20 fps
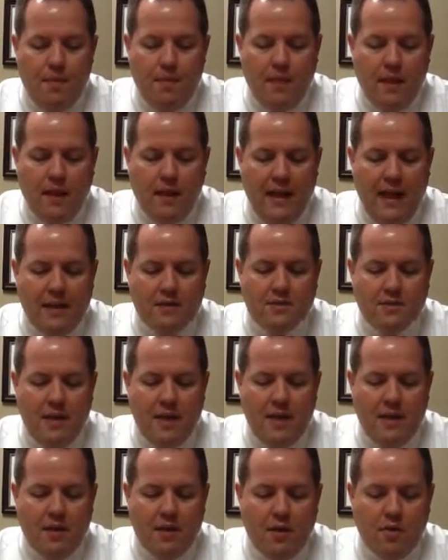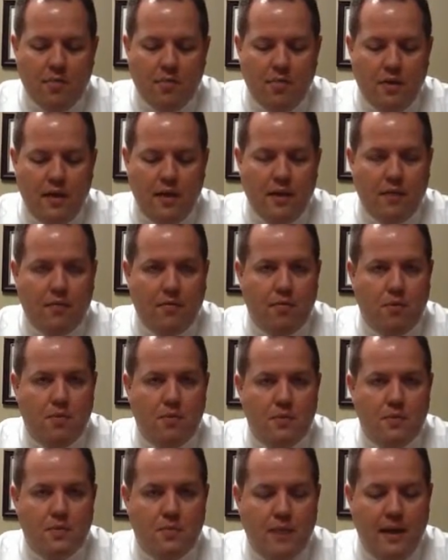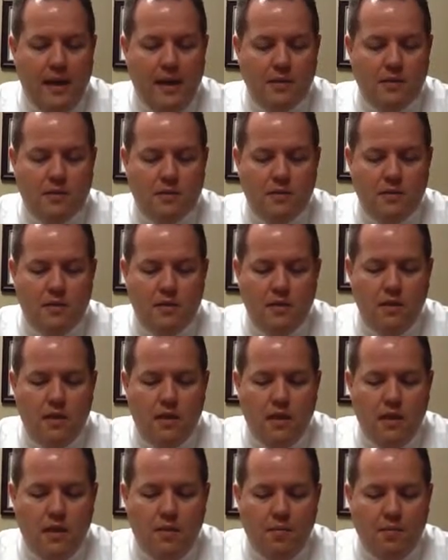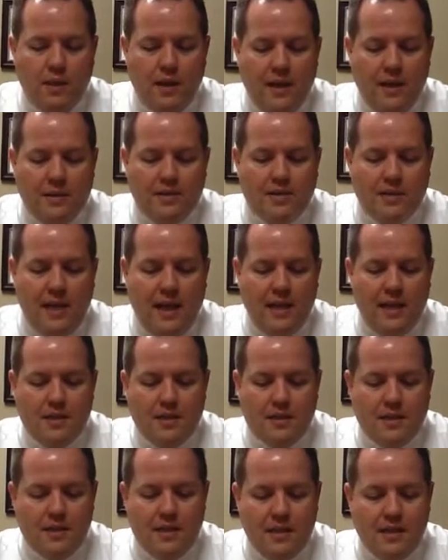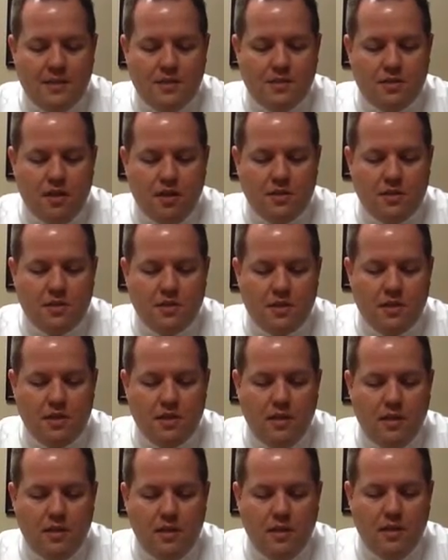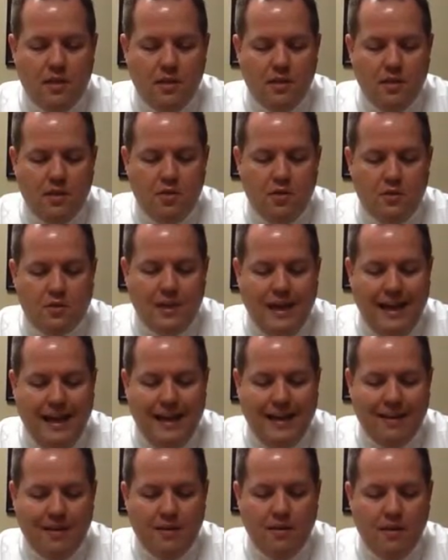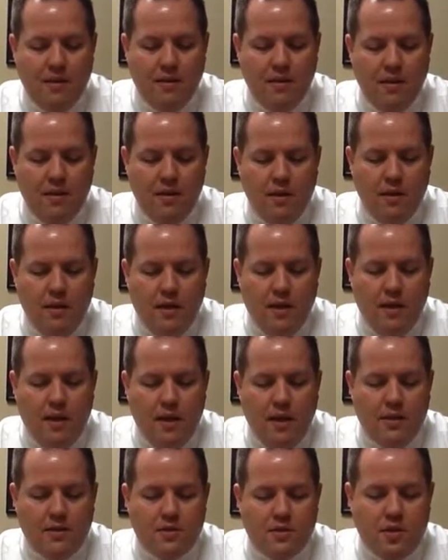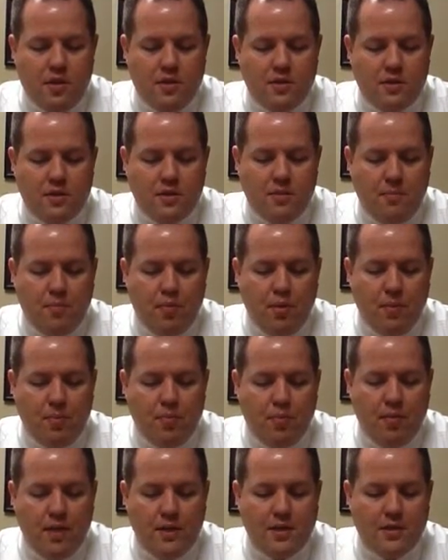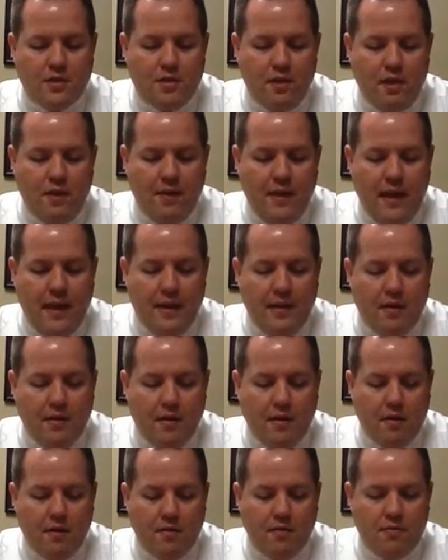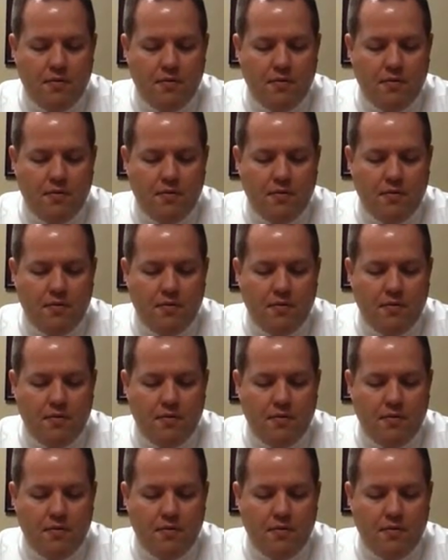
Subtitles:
allows that nerve plenty of room and space. But as that disc starts to lose height, it starts to put pressure on that nerve.